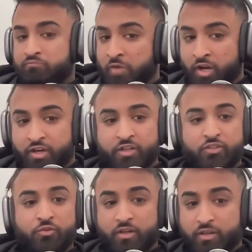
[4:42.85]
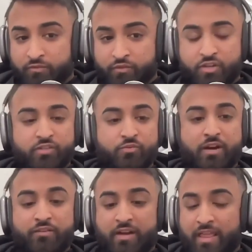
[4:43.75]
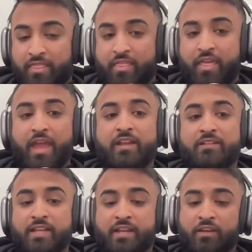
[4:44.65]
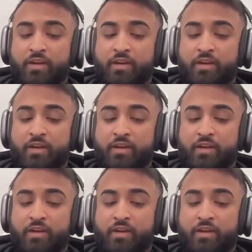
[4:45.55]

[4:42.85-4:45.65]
100, 200 conversions, whatever, and then saying,